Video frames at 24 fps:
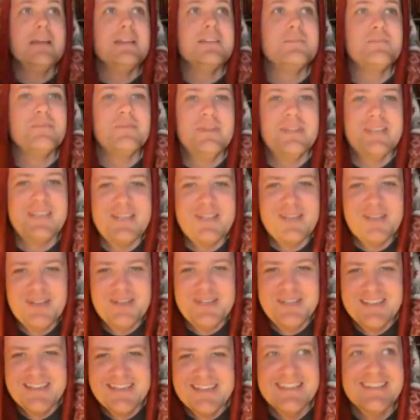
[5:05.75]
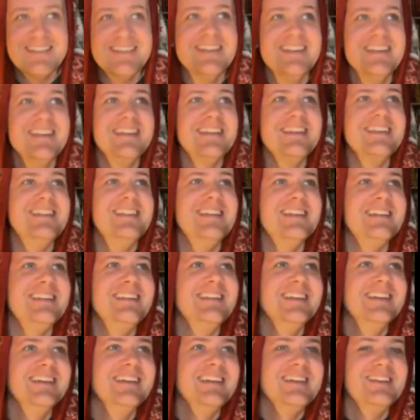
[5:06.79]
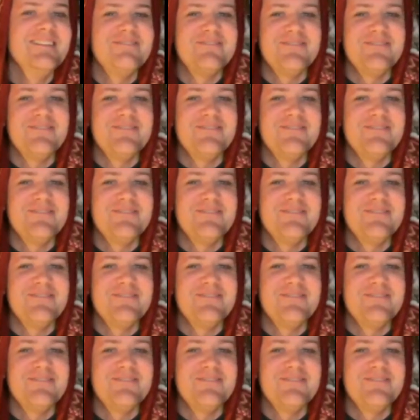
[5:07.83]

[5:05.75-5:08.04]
pretty it's insane. in